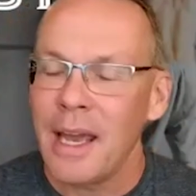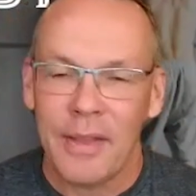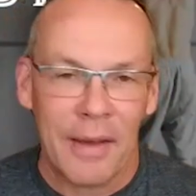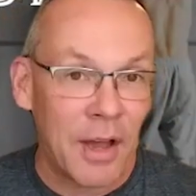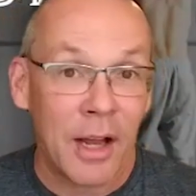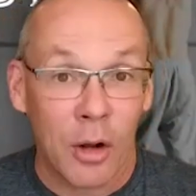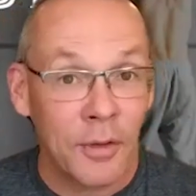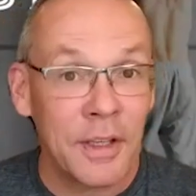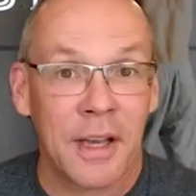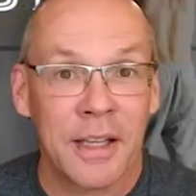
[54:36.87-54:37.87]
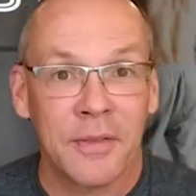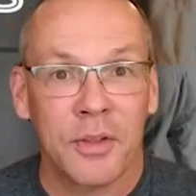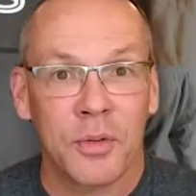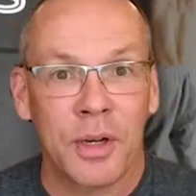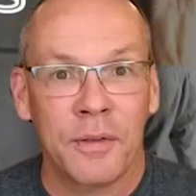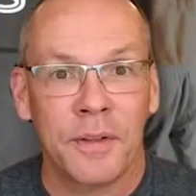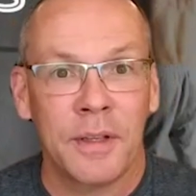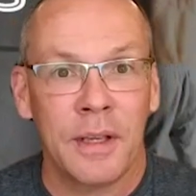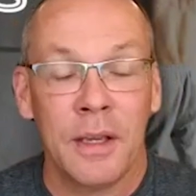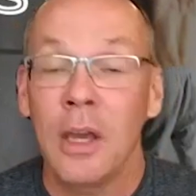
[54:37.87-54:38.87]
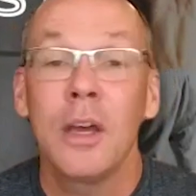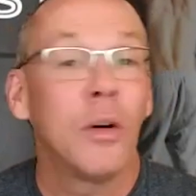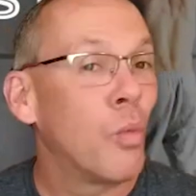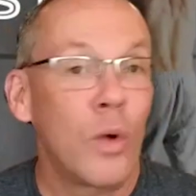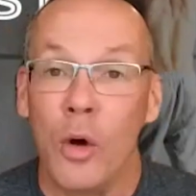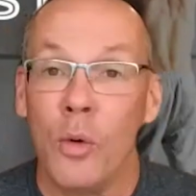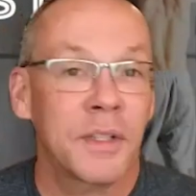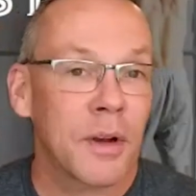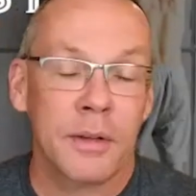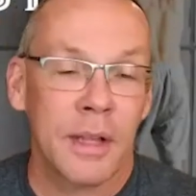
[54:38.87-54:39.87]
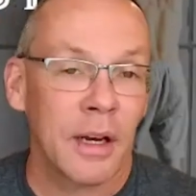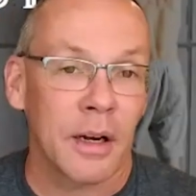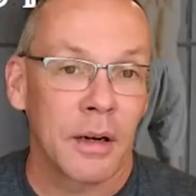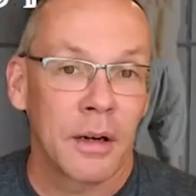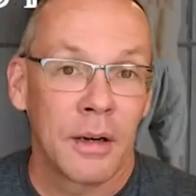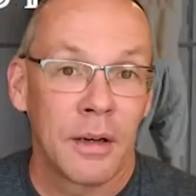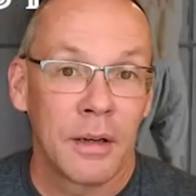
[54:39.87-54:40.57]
and they've got all these signs of adrenal fatigue, we always start there.